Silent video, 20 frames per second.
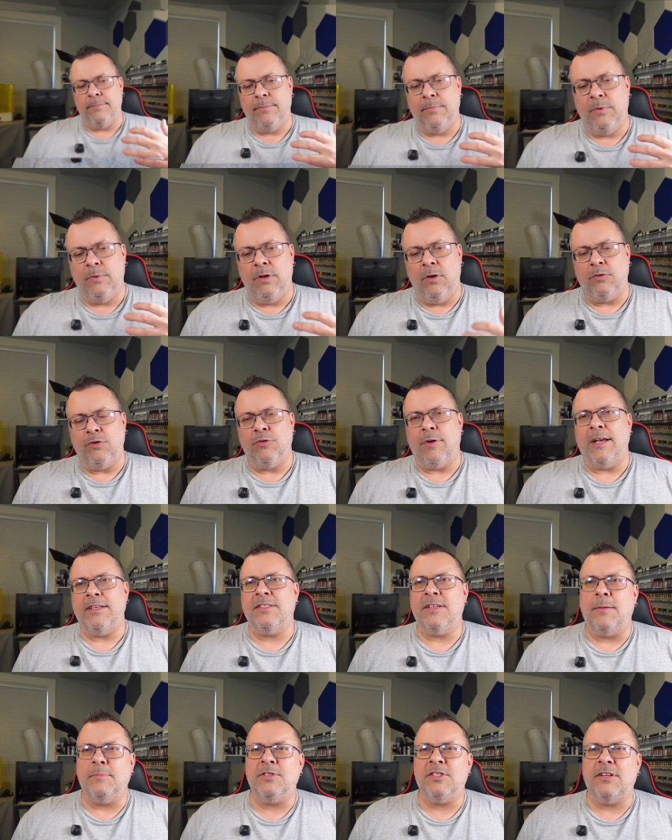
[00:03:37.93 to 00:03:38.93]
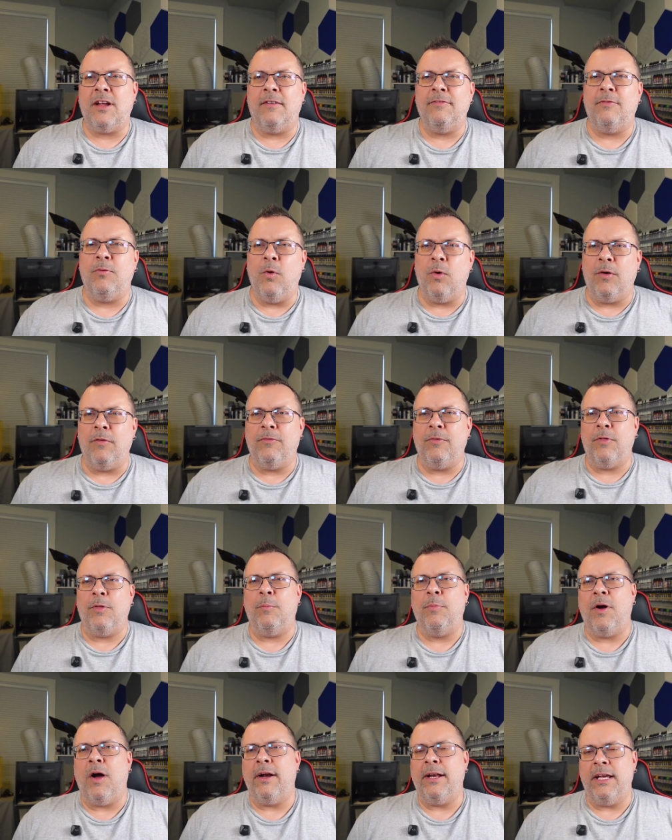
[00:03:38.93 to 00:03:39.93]
you know, dress up stuff for the
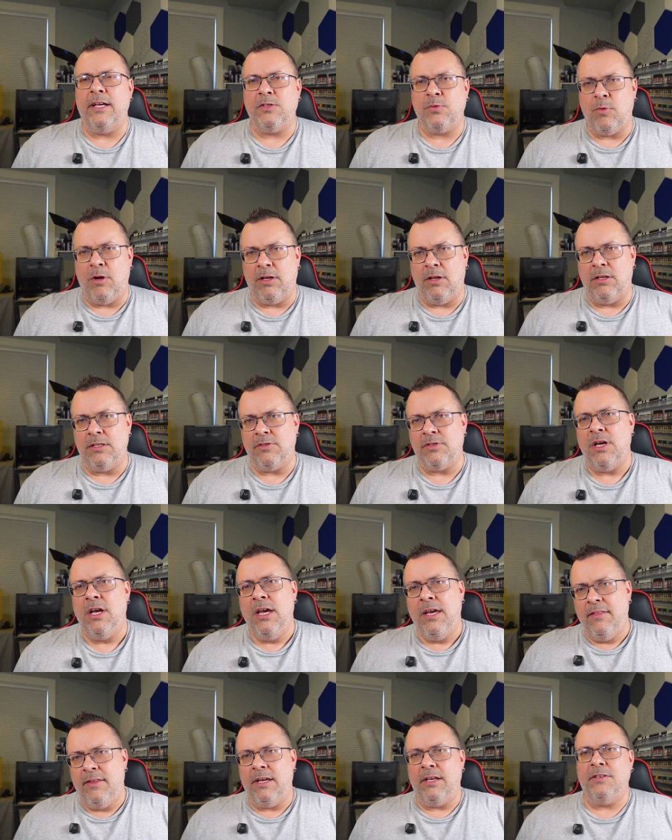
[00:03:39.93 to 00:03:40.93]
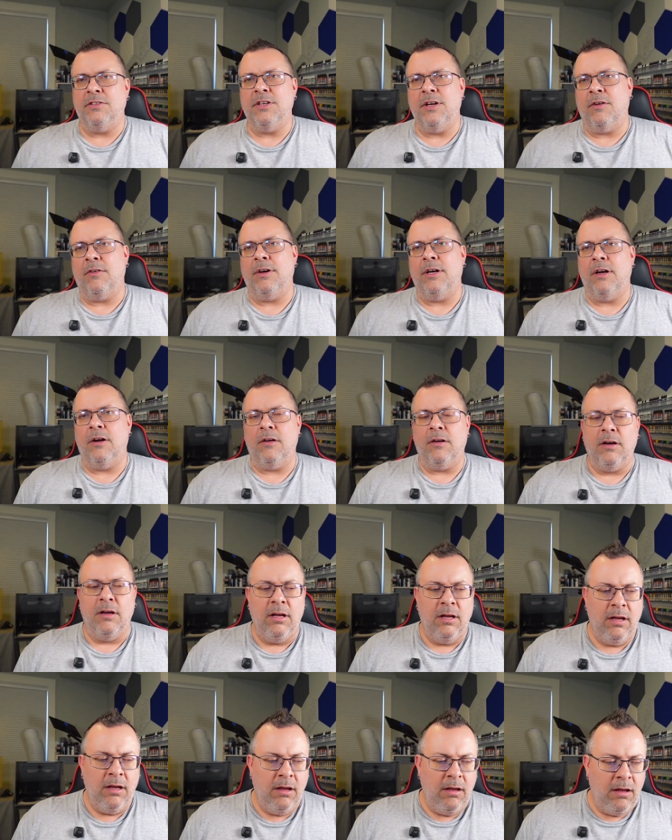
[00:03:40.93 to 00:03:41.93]
body as well as the interior,
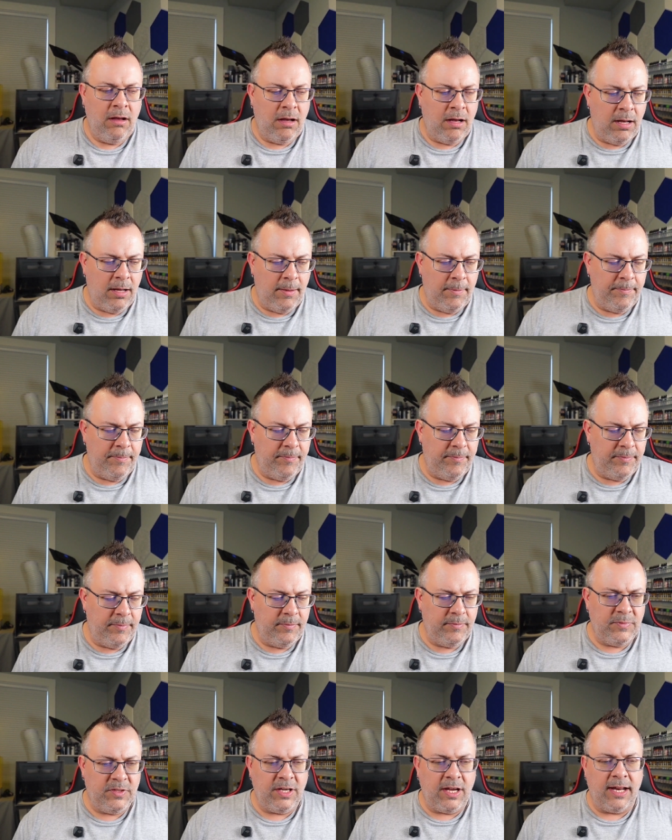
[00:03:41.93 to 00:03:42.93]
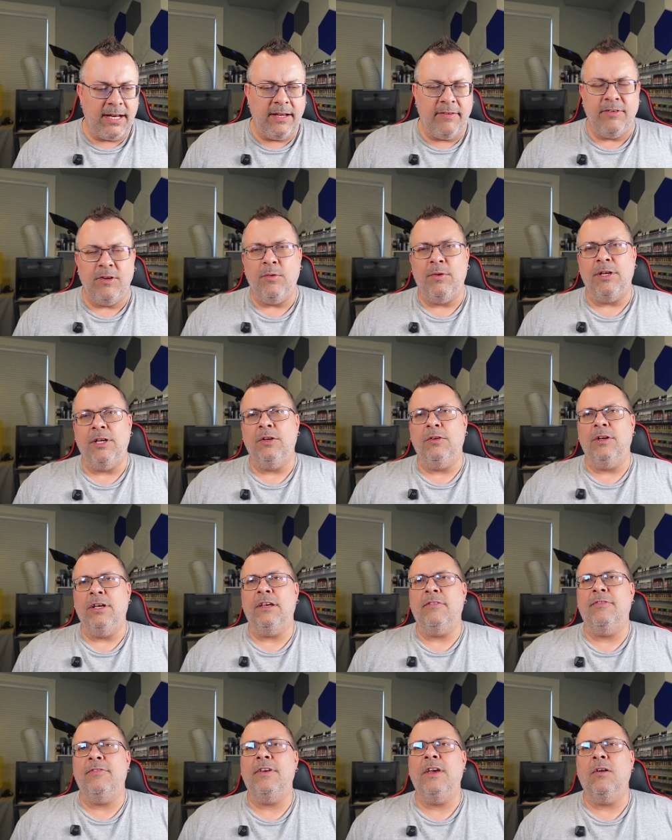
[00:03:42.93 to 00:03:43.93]
to kind of give you a
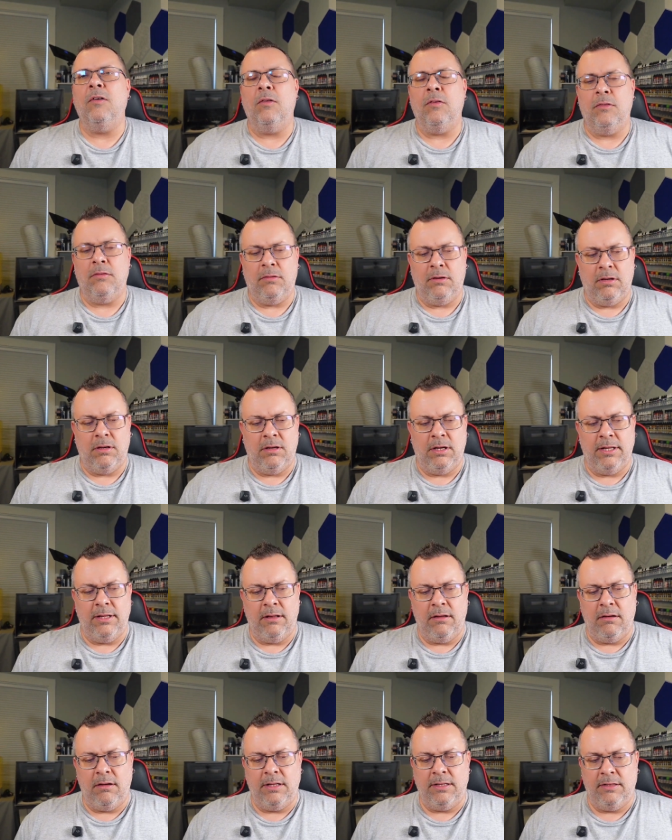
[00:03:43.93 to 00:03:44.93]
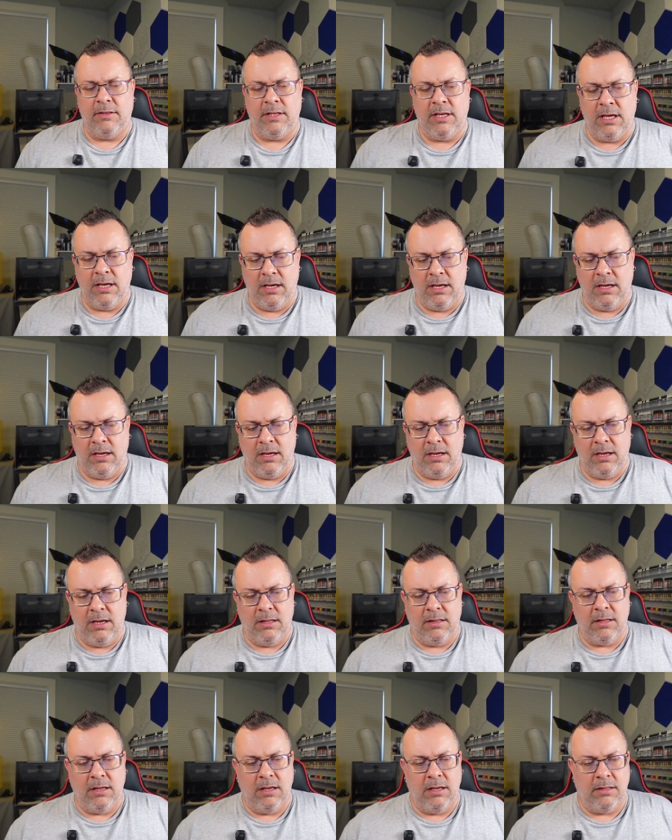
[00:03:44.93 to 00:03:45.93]
unique feel on the
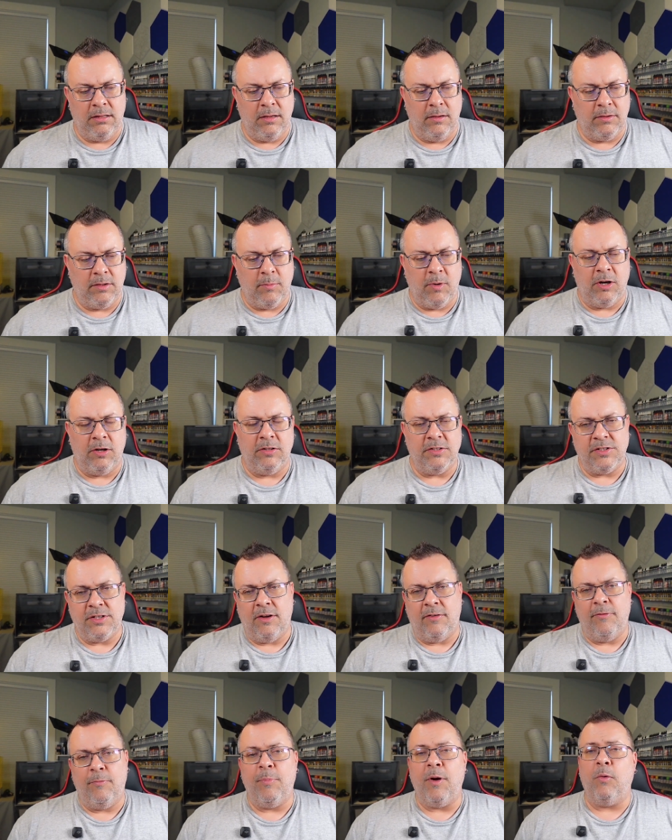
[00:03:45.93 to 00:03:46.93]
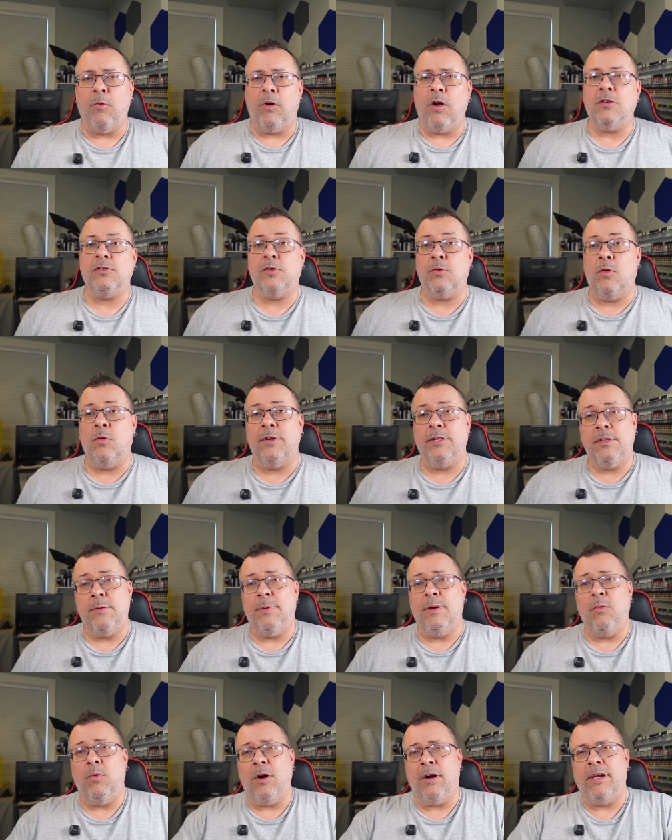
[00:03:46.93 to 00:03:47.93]
model itself. But we're also going to
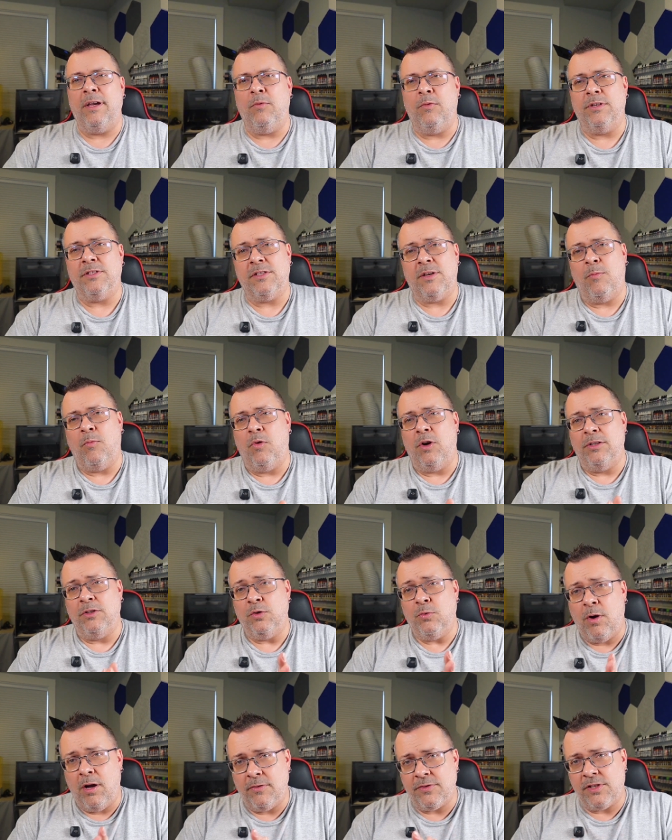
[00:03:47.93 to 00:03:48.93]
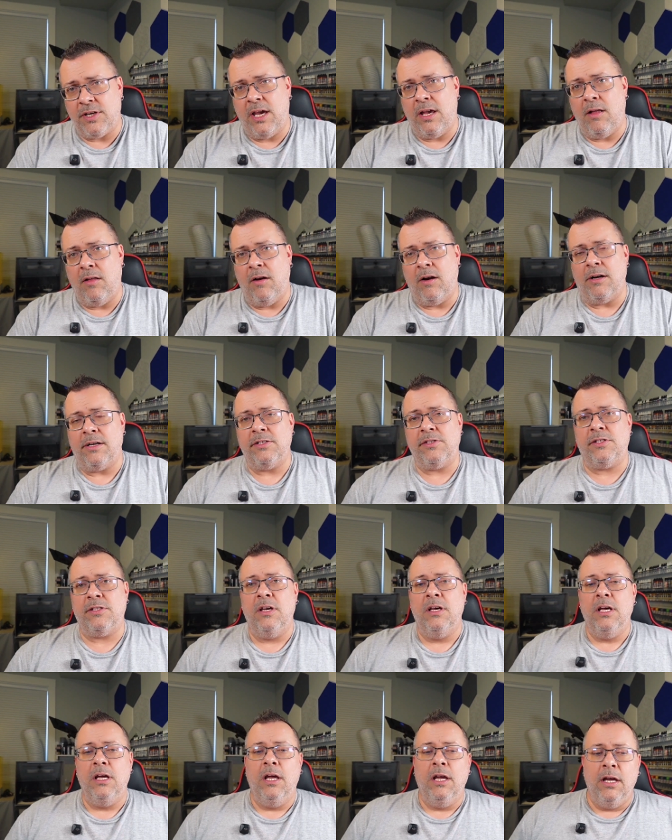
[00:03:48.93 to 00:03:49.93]
be working with some 112 scale artists
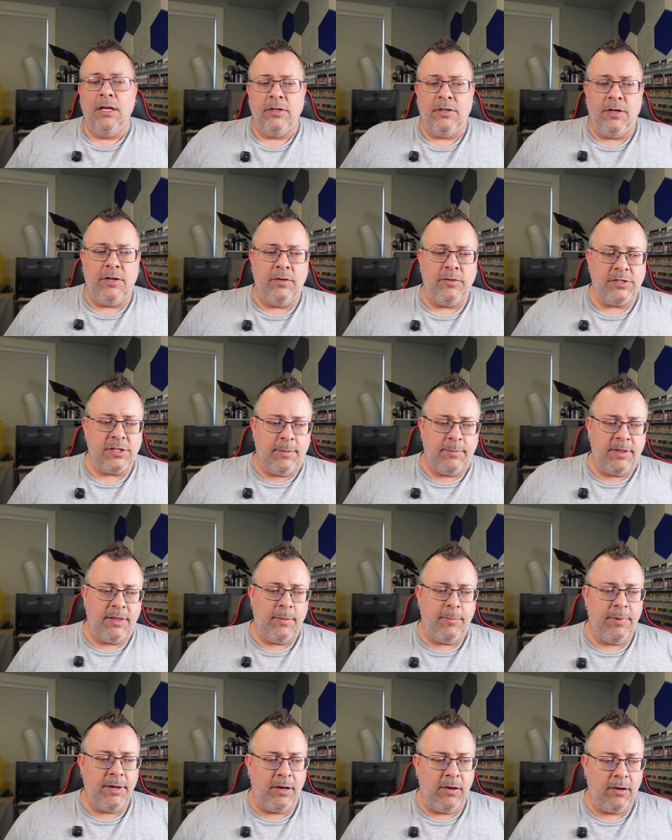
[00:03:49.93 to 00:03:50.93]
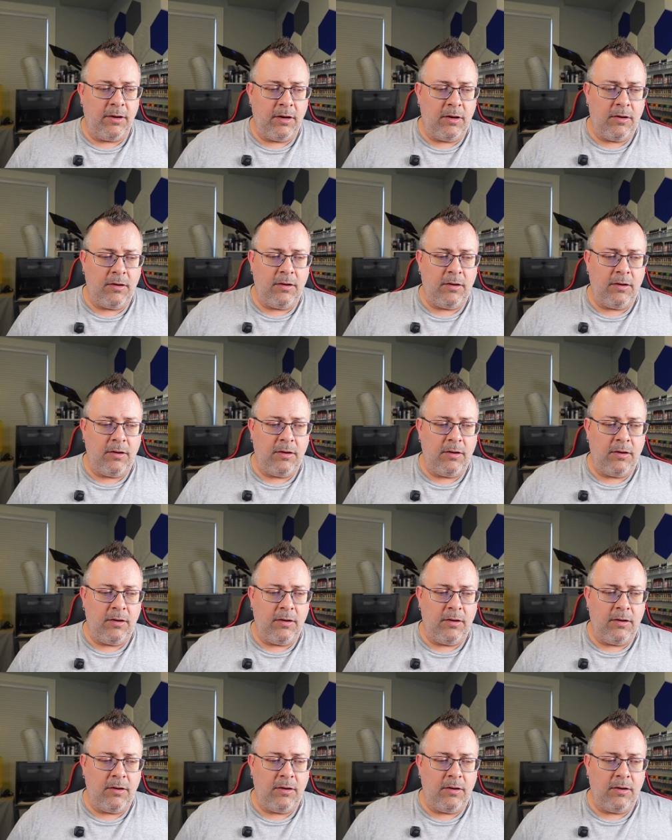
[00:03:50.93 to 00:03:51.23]
to do some of the bigger